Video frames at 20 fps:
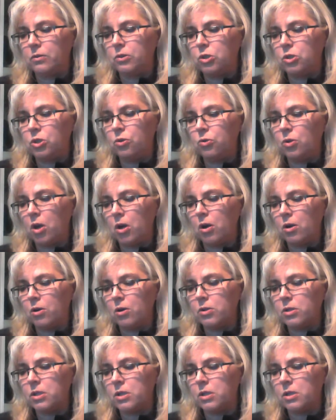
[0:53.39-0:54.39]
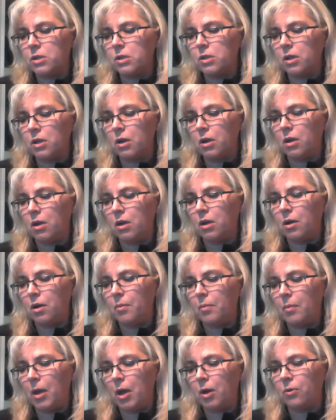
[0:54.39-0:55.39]
two cards
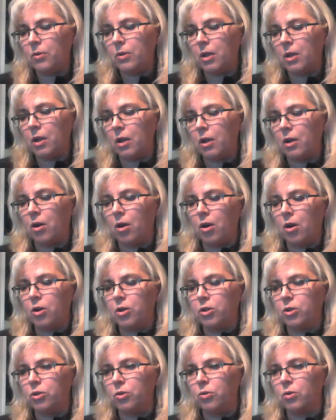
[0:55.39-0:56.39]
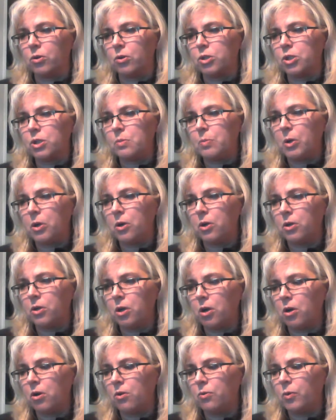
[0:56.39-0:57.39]
out that are your spirit
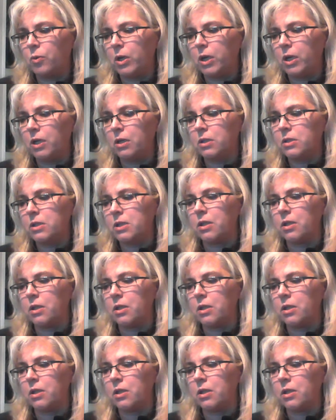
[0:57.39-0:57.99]
card readings,